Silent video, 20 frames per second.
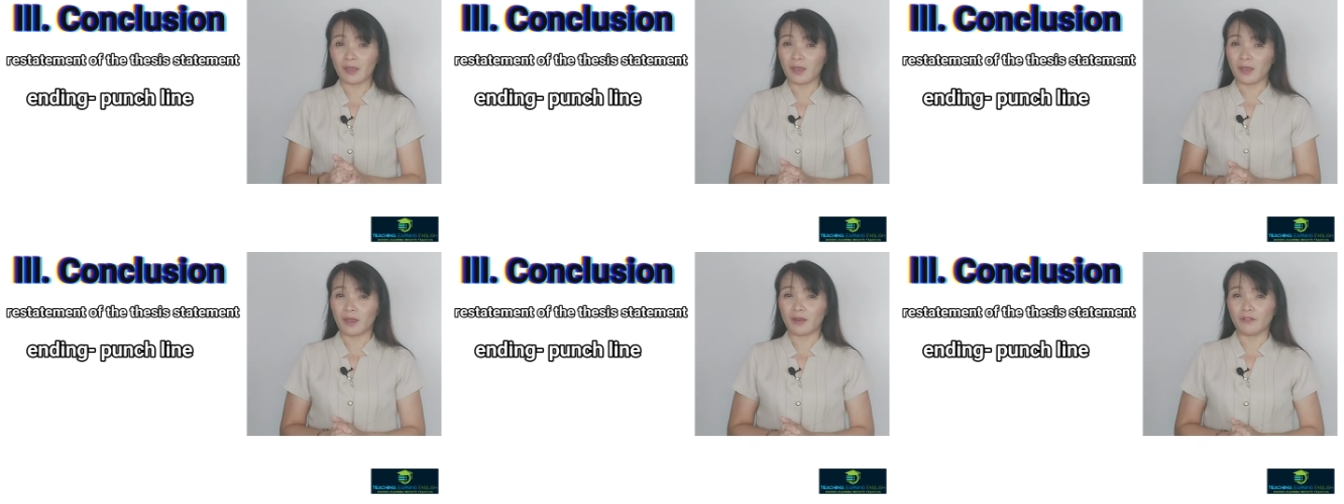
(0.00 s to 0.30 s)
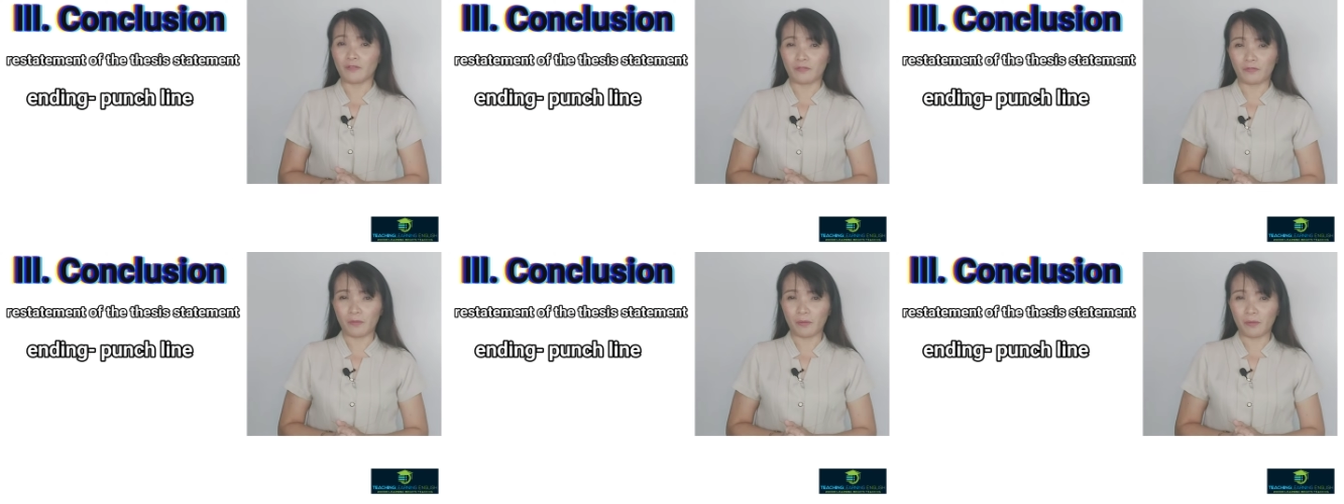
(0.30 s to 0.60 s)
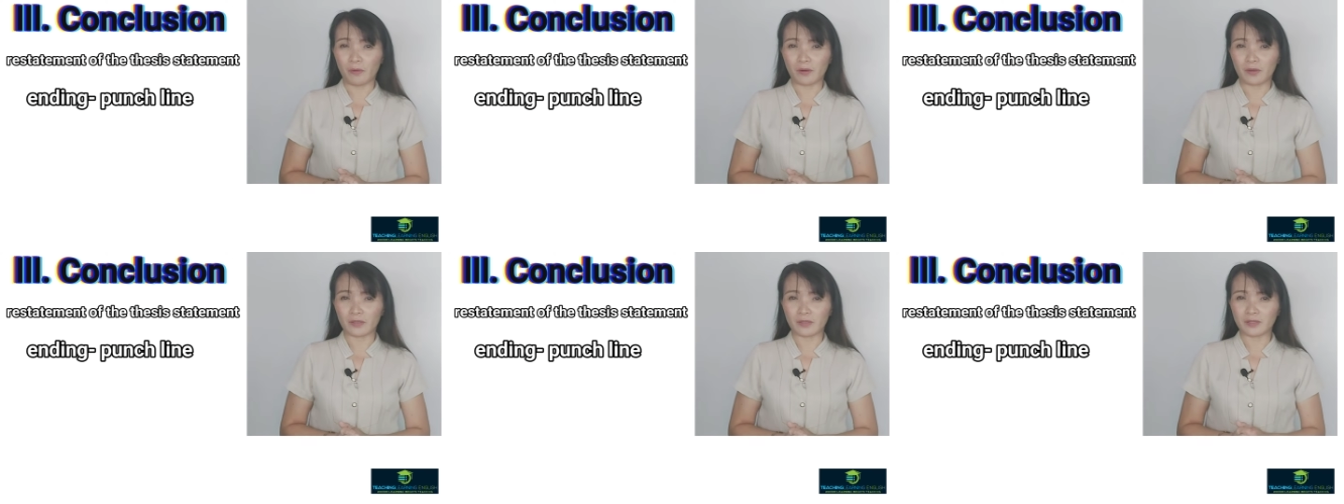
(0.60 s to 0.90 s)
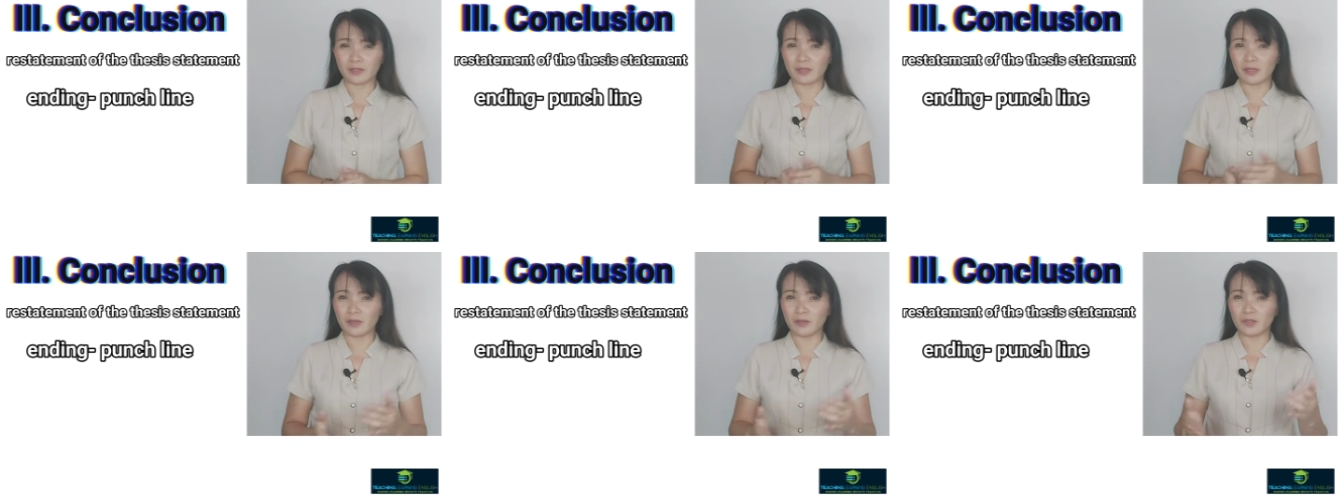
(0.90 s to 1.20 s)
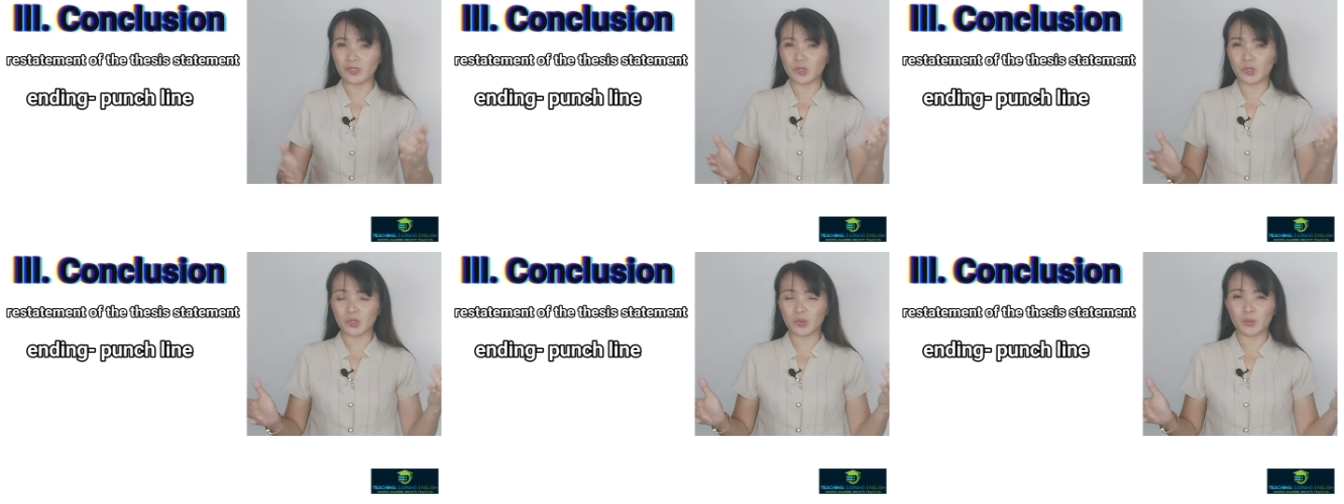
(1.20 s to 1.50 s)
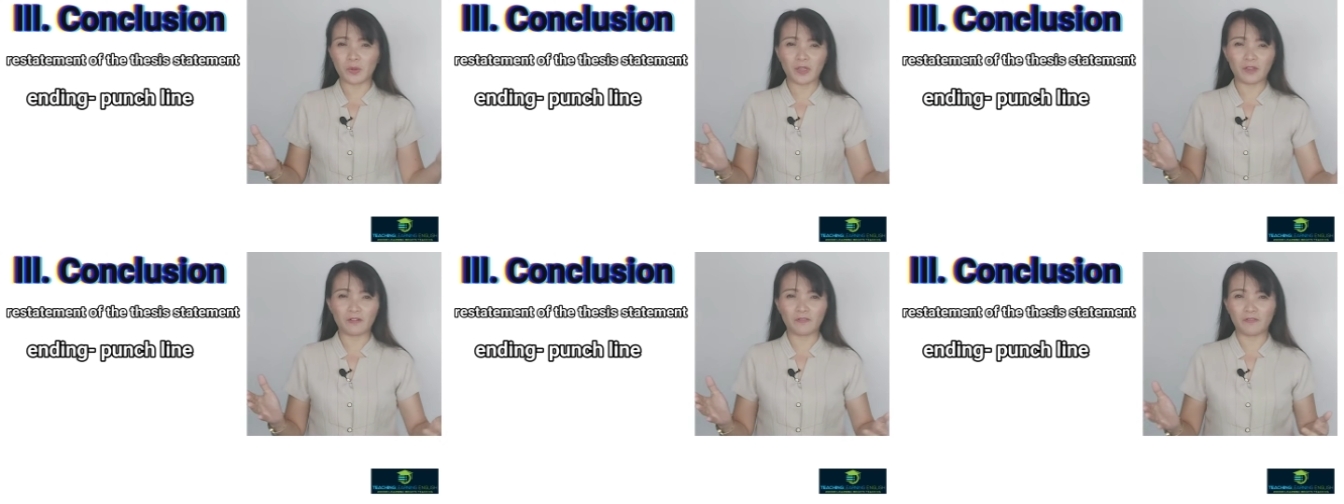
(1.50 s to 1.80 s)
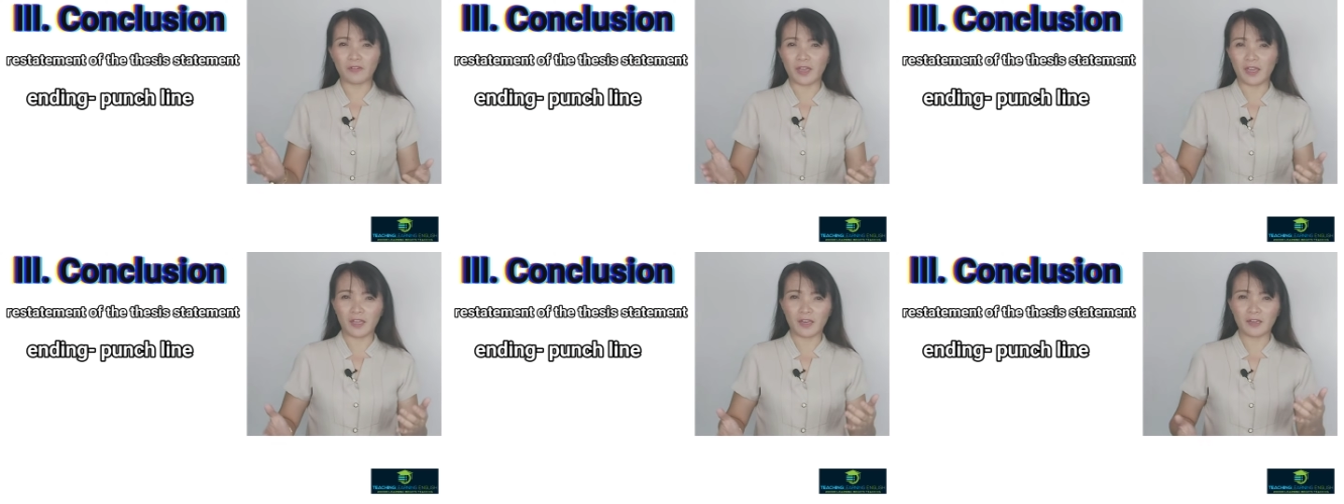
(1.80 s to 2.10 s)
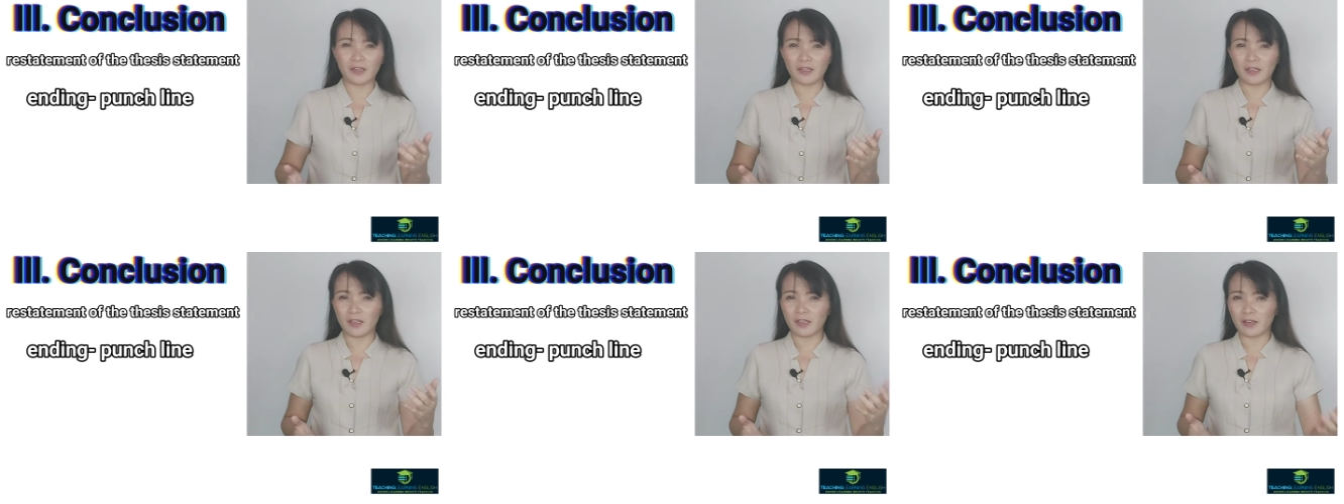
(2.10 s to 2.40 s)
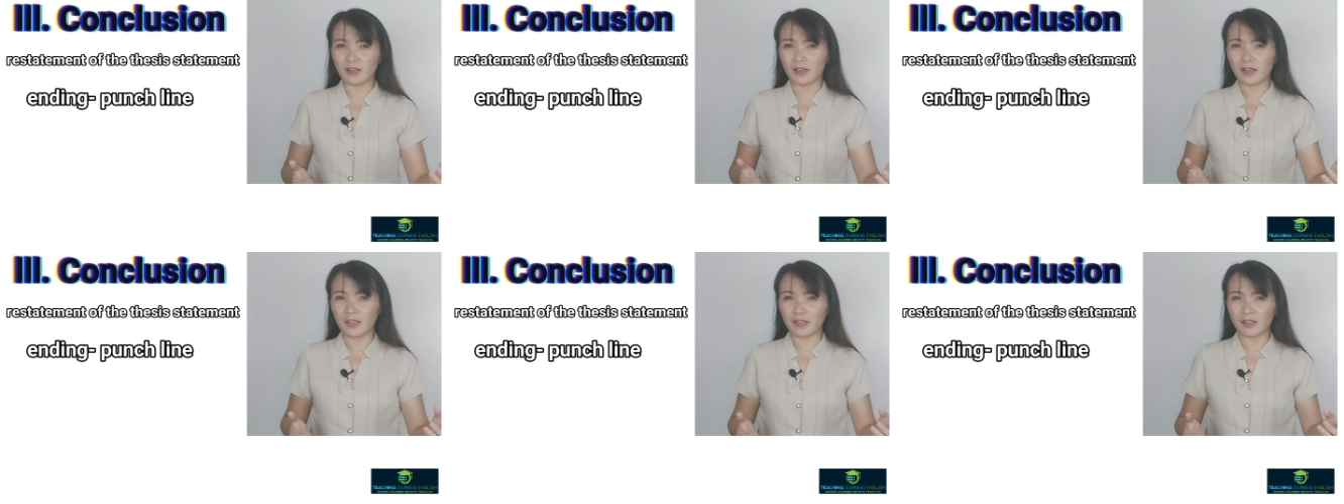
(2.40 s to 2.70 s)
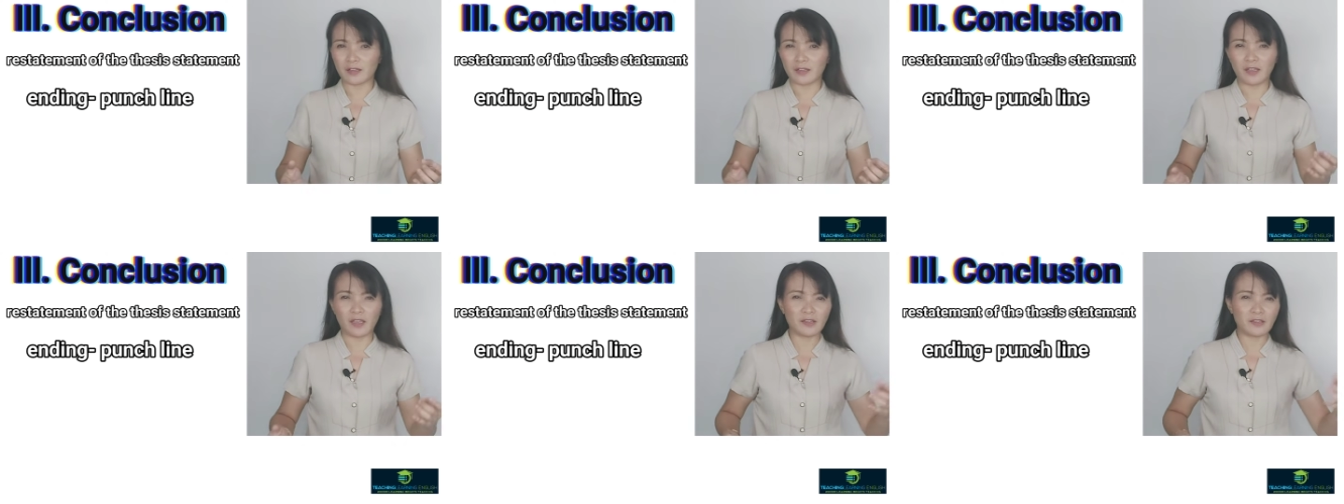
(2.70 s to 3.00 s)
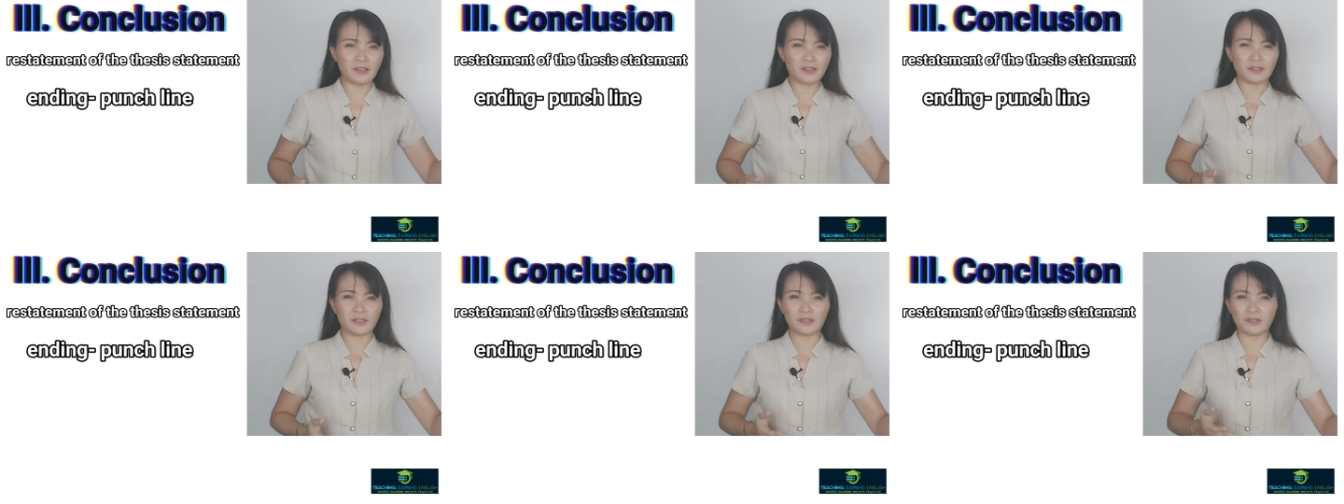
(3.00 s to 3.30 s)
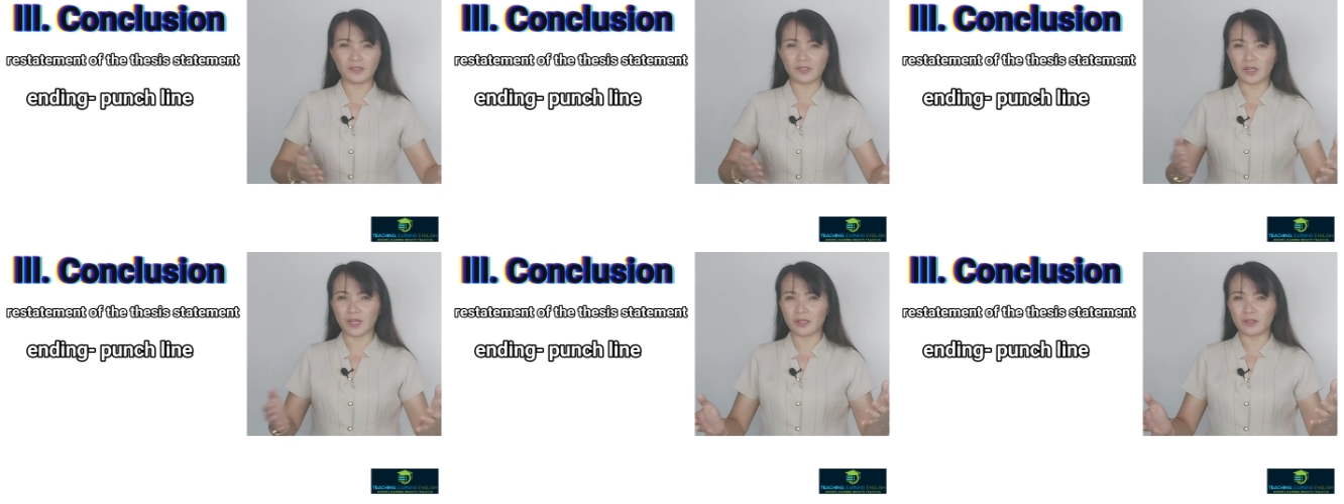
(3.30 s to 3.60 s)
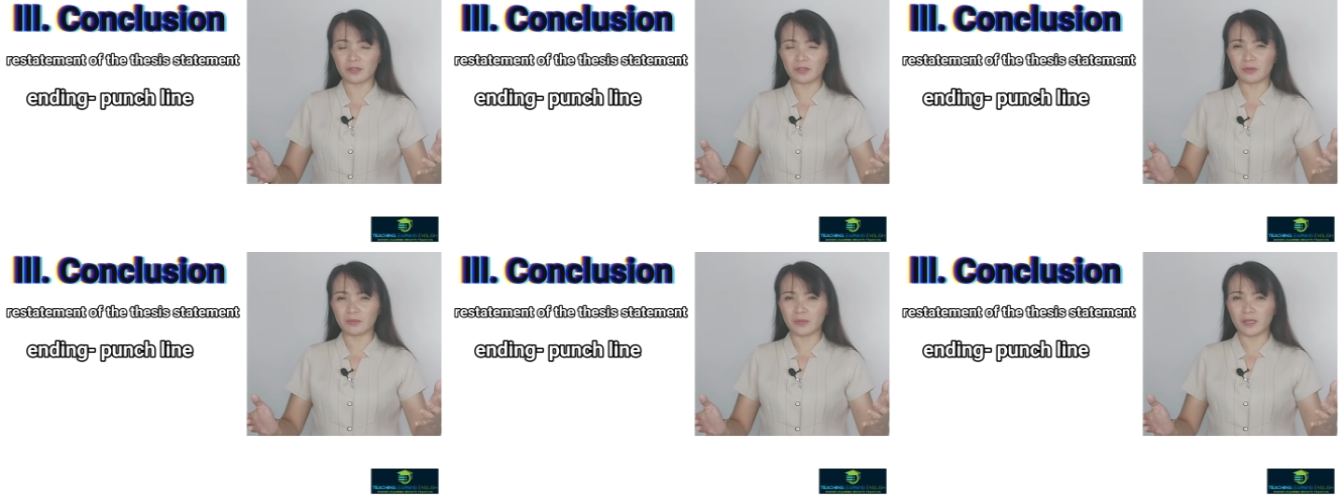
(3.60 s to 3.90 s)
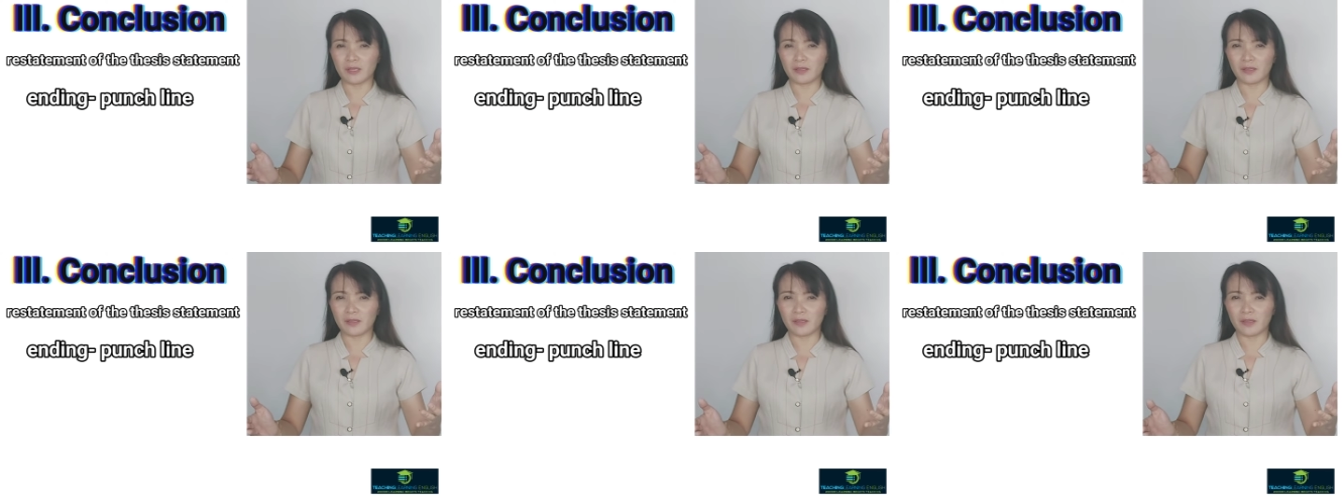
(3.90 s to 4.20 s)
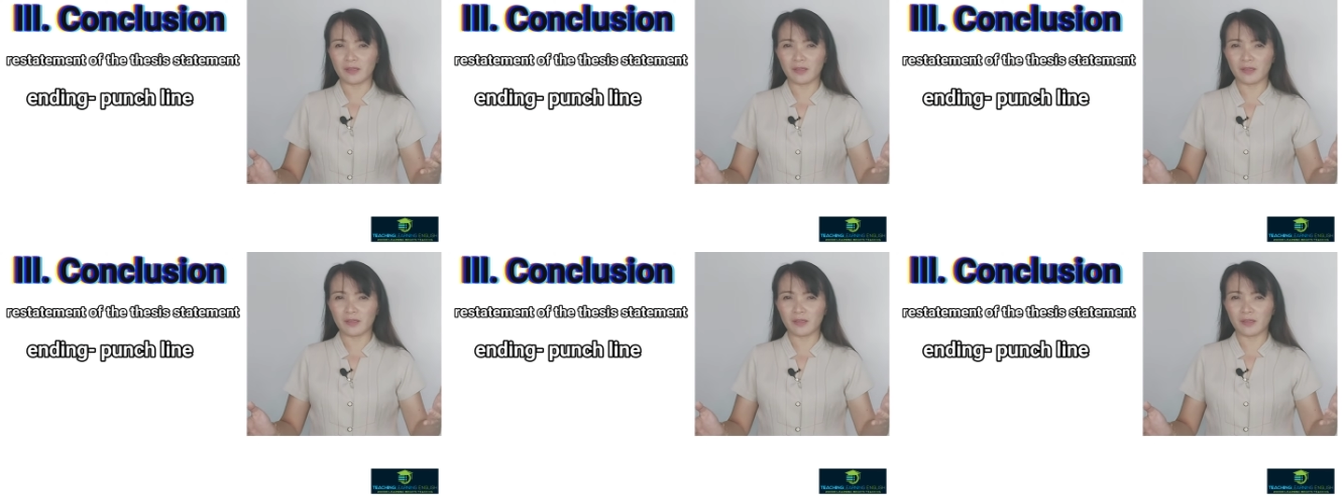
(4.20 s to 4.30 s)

And of course, the usual way of ending, like ladies and gentlemen